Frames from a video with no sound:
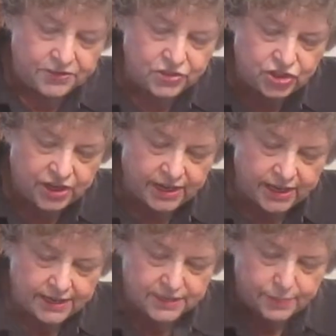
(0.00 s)

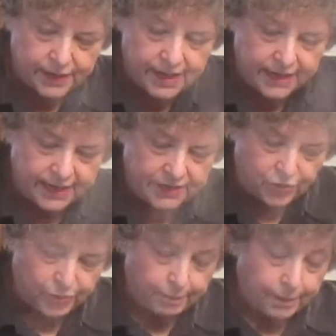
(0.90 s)
chicken is beginning
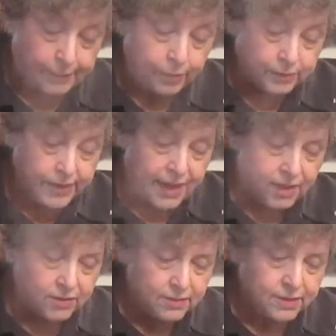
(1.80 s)
to bubble
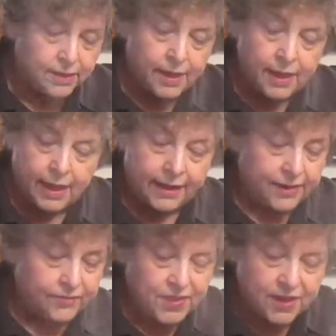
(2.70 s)
now, and
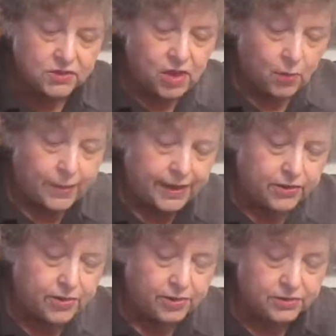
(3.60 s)
everything's already
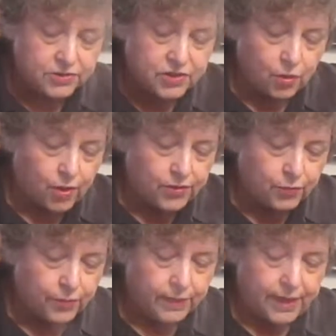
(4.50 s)
cooked. So all you
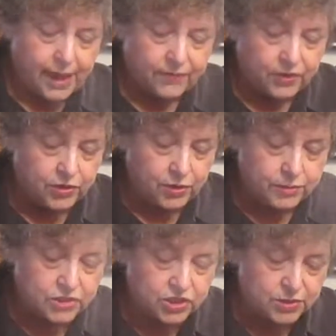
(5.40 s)
really have to do
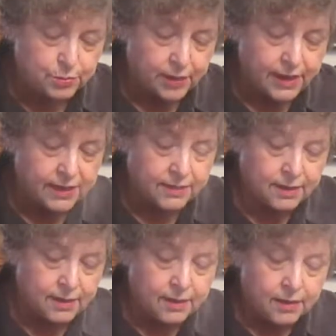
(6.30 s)
is just bring
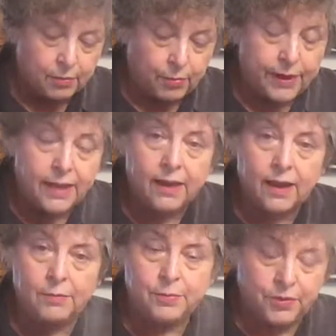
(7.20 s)
it
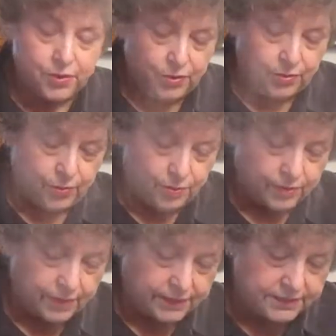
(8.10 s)
up to
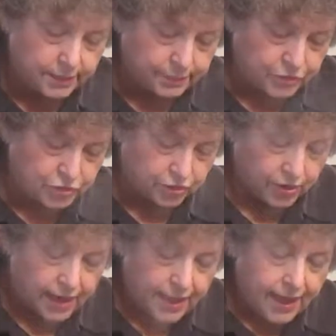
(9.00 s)
temperature
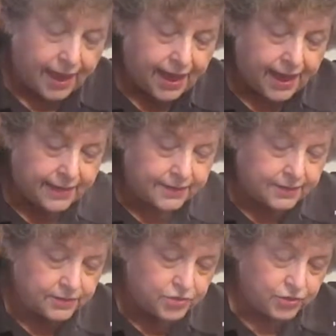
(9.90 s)

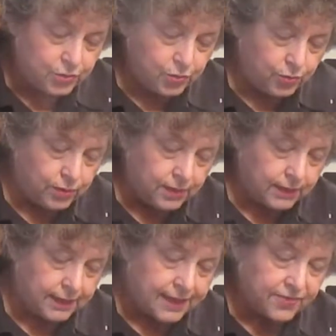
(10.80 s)
and to
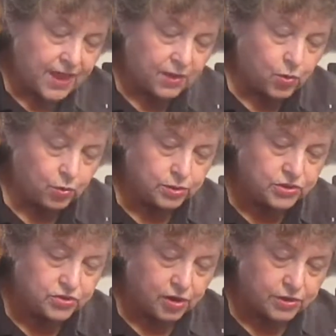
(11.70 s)
let that
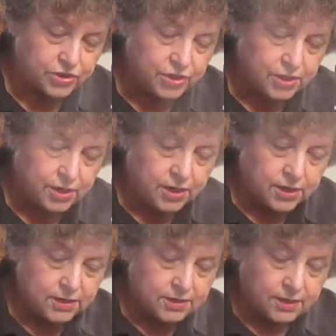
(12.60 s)
cornstarch
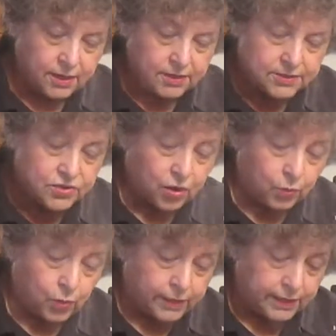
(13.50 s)
start
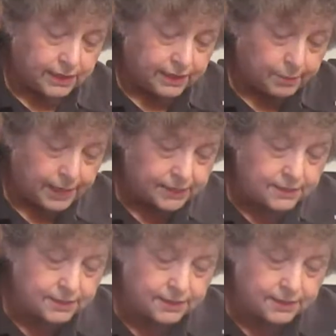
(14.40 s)
working a little bit.